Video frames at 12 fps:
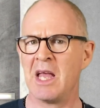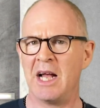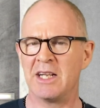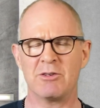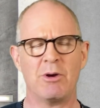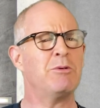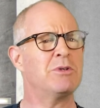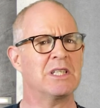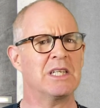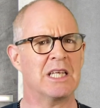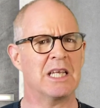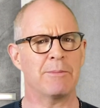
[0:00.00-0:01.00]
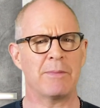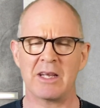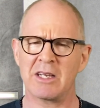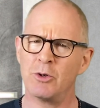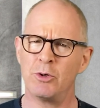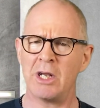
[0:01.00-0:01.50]
And so I was thinking
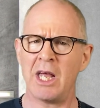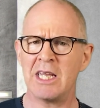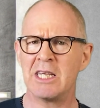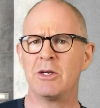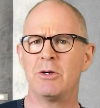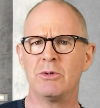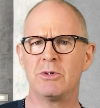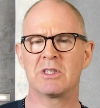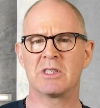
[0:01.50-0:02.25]
about, could I use